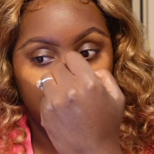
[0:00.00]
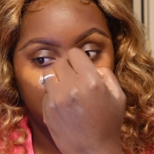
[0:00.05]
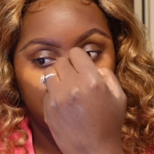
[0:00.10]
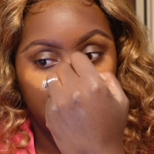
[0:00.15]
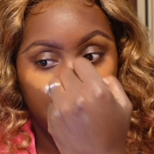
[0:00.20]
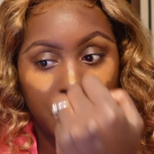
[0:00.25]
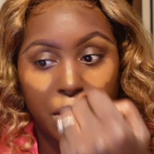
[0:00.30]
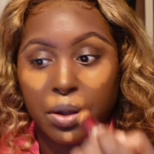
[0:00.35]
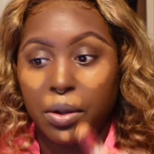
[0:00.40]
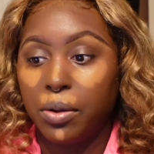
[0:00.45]

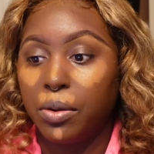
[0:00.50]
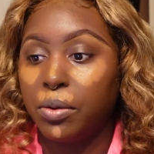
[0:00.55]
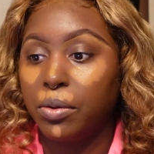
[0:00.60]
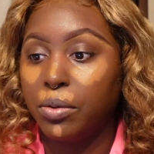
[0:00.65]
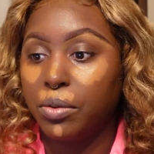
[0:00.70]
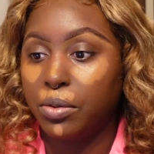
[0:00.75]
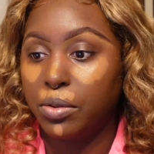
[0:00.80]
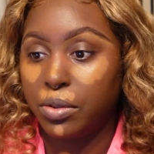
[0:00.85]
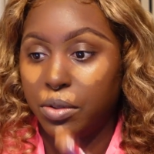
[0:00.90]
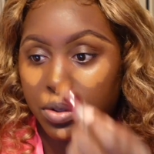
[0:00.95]

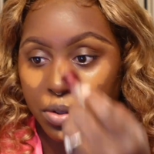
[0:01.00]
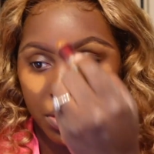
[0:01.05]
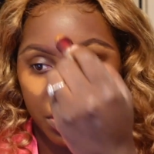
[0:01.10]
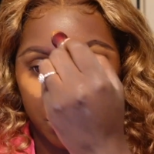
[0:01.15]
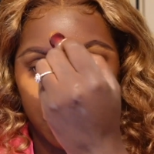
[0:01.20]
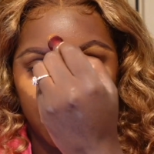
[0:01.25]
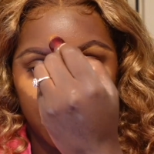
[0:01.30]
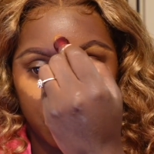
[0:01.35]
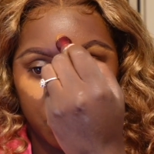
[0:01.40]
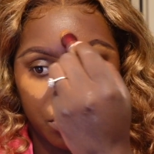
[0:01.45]
Nose.
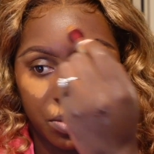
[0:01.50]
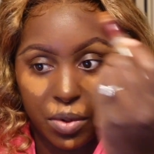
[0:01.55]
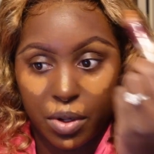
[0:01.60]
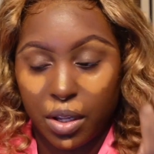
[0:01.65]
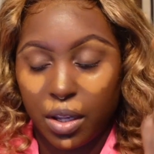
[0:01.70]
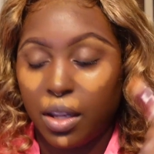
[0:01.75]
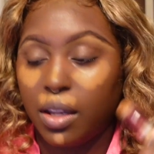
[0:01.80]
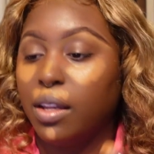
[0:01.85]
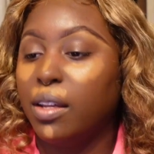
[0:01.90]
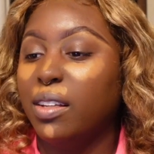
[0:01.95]

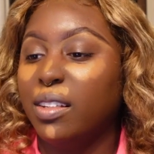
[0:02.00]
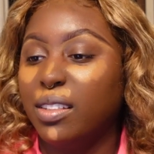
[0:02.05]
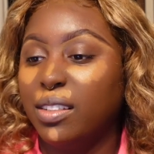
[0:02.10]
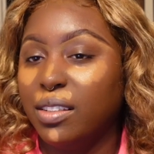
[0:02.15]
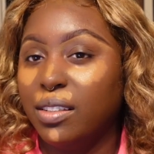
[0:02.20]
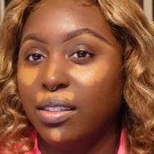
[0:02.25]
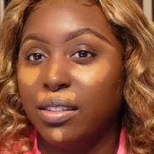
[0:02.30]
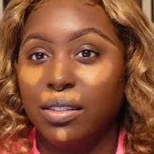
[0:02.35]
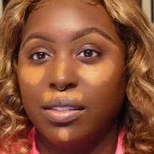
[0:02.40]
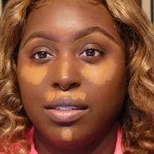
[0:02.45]

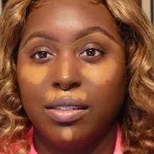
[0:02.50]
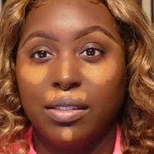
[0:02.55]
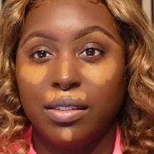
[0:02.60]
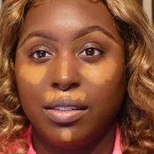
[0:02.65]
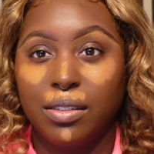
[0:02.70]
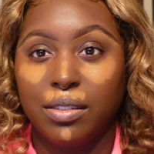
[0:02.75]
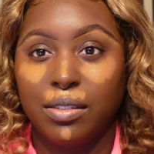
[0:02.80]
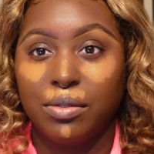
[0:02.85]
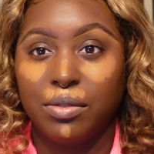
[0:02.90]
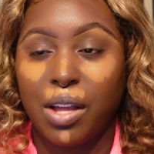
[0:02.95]
Uh,
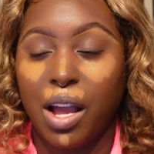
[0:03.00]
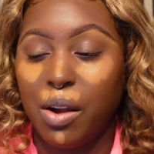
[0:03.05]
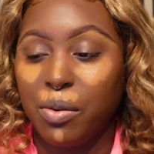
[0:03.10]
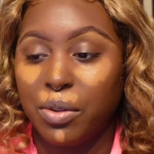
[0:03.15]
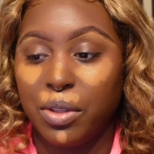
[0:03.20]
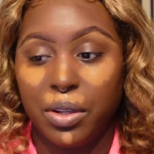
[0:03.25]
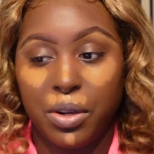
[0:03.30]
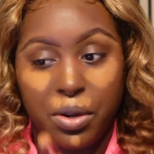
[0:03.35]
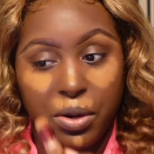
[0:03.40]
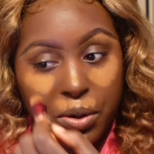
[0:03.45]
I don't
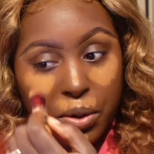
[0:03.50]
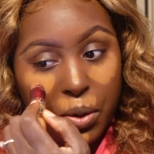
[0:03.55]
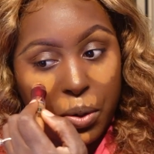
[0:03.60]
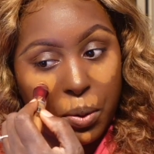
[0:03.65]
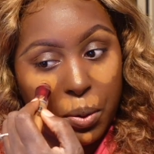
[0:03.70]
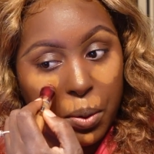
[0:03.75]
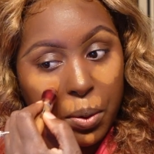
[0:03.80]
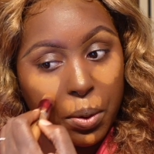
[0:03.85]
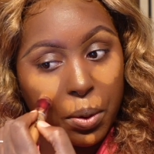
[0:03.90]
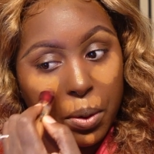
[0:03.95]
really need to
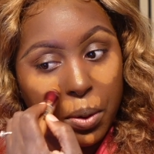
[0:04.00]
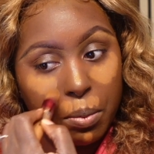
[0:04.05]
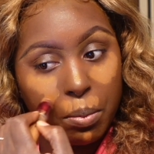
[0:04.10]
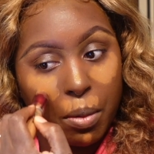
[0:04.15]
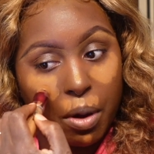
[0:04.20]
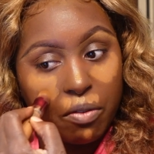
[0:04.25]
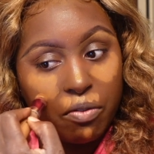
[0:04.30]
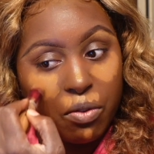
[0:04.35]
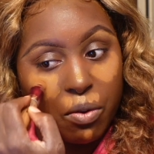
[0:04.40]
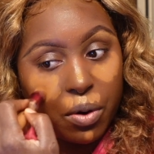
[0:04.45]
do
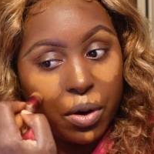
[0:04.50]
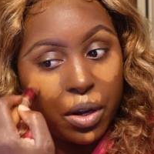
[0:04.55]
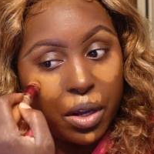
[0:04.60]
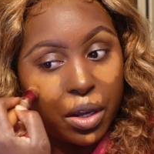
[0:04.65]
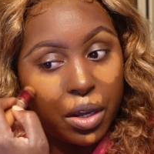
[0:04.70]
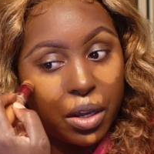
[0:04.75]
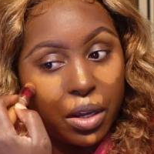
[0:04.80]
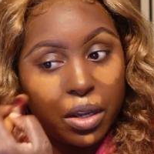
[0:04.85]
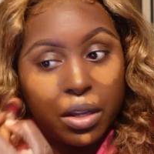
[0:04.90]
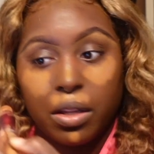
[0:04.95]
my
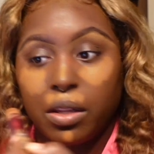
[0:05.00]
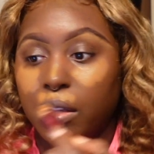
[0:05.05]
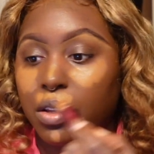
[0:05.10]
forehead.